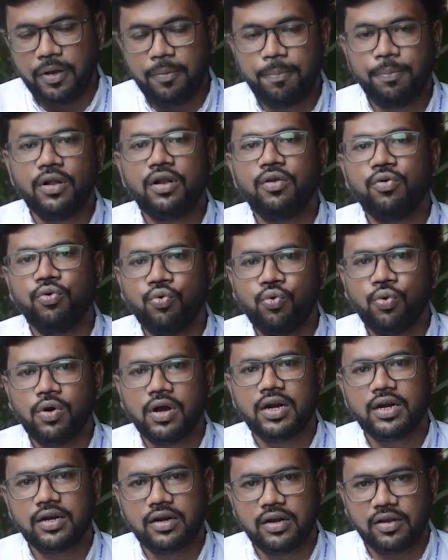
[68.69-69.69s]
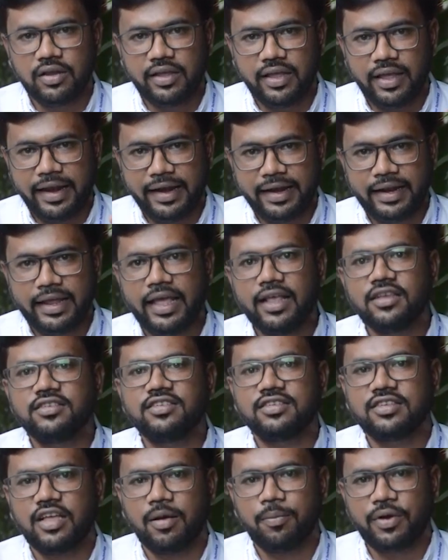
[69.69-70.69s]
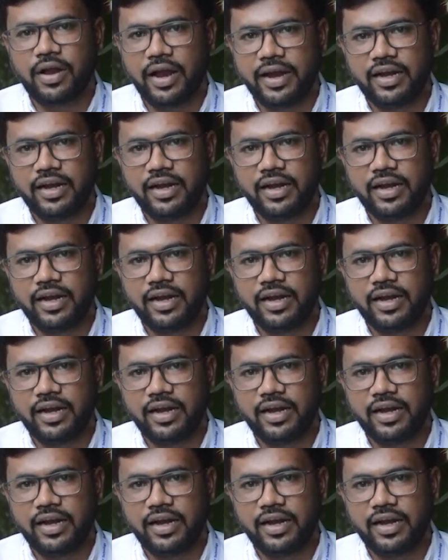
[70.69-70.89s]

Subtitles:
people who are engaged some